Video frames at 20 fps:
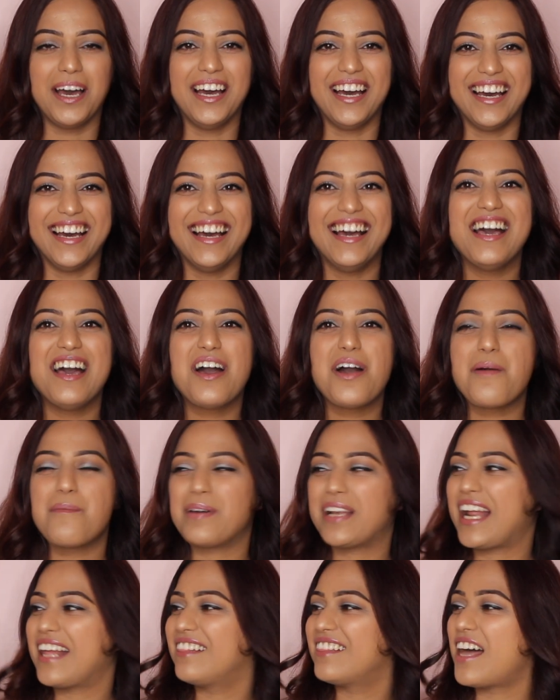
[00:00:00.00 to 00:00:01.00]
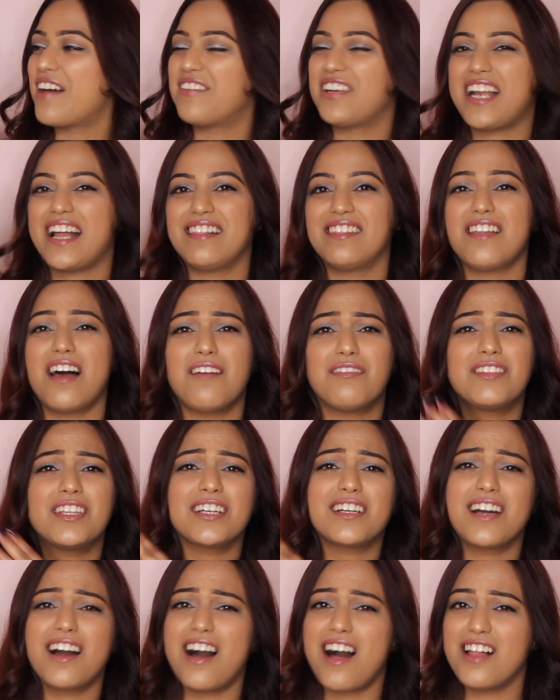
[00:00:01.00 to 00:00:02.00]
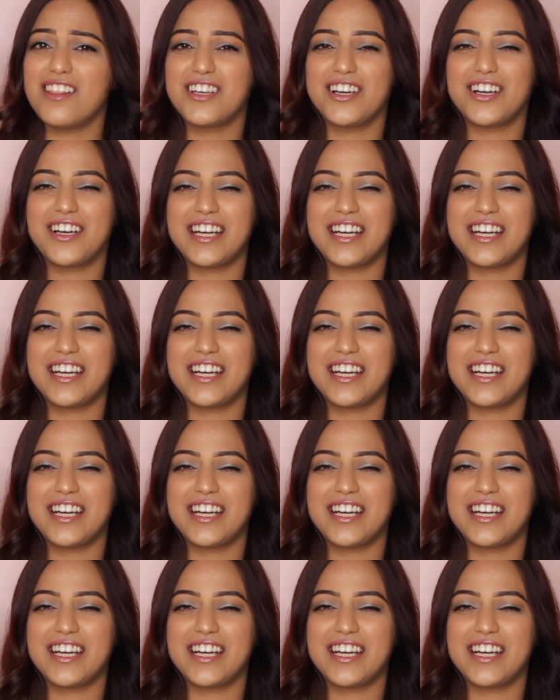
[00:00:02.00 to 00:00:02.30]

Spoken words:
but I love it. I love the color.